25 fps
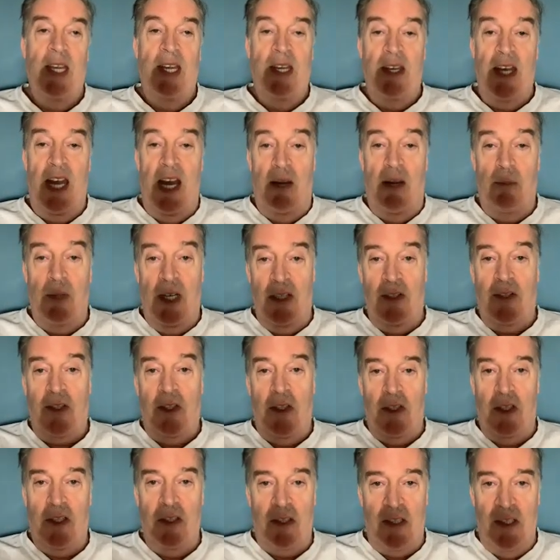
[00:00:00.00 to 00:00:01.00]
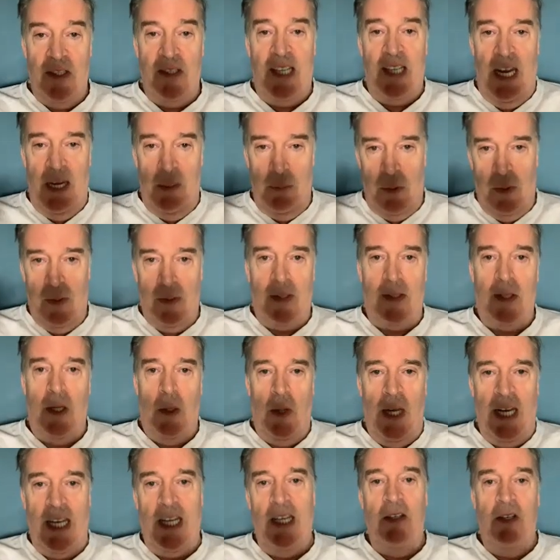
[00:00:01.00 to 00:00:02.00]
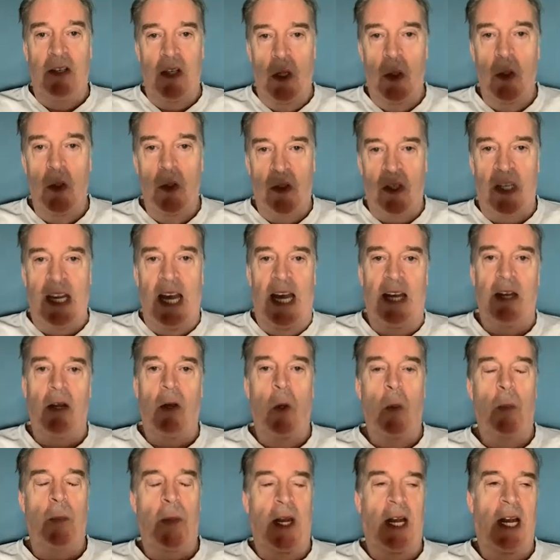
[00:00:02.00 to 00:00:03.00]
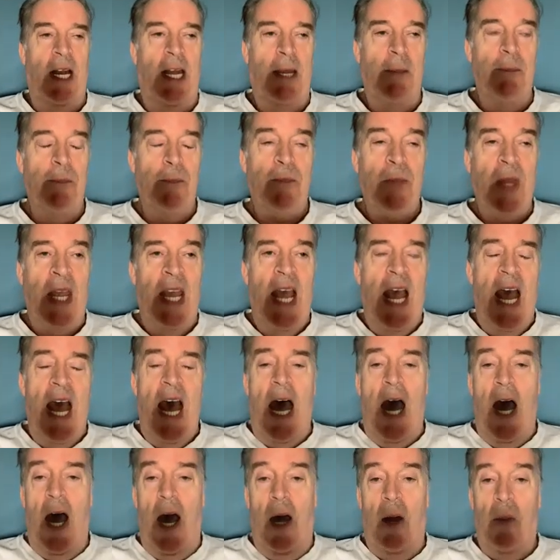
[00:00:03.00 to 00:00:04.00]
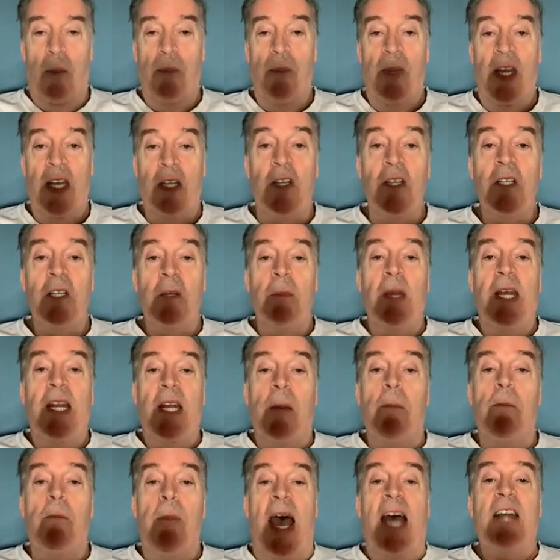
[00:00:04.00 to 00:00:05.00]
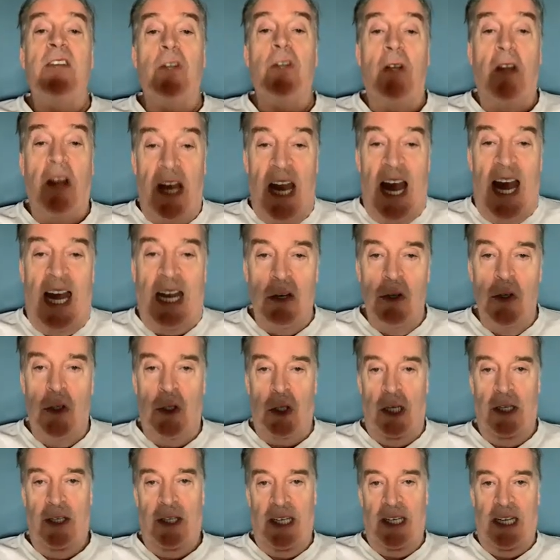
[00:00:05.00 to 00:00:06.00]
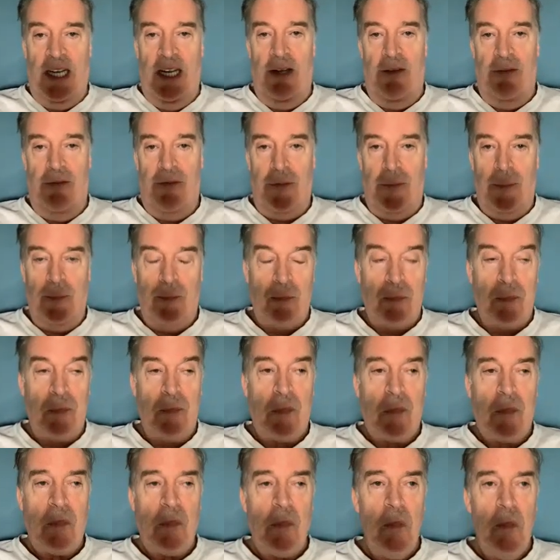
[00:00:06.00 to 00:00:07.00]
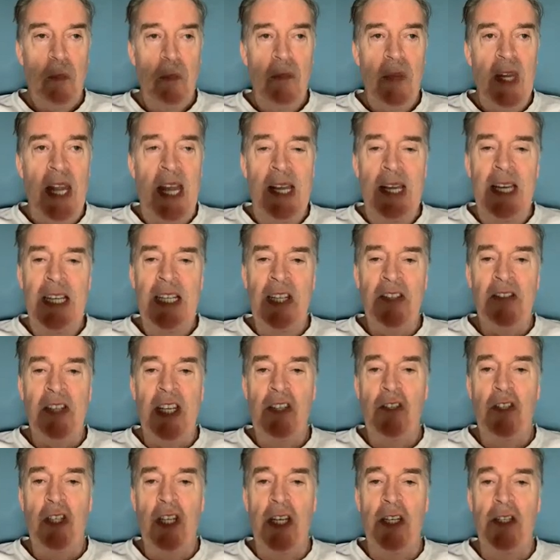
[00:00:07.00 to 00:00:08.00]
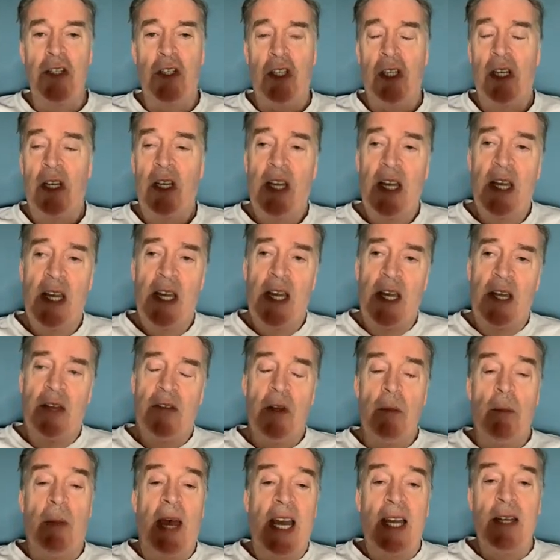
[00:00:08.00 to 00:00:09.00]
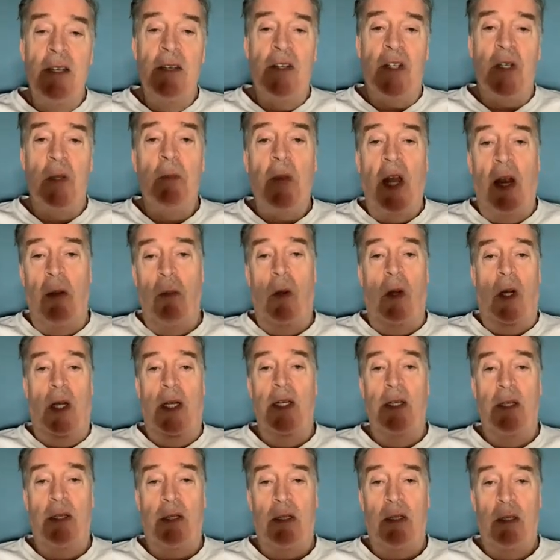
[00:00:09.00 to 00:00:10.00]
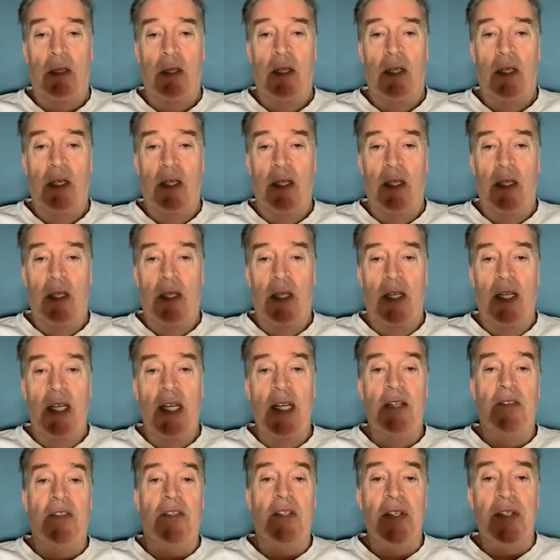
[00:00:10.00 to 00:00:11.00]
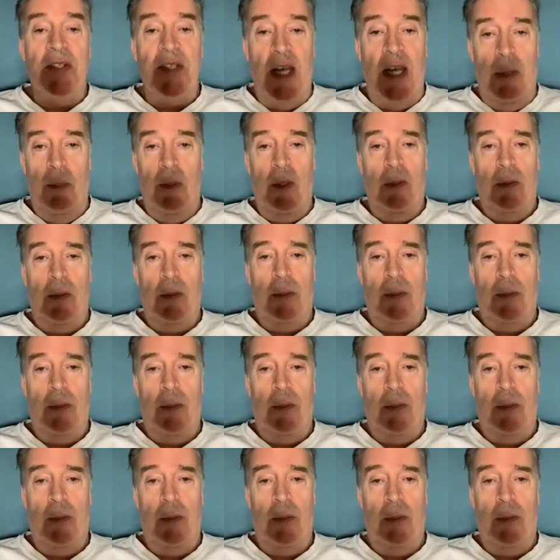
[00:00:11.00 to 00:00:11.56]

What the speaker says: Now, my son is disabled, so I can use that openly. I couldn't have been a better analogy to give. And I said, Judge, the man to my right is disabled.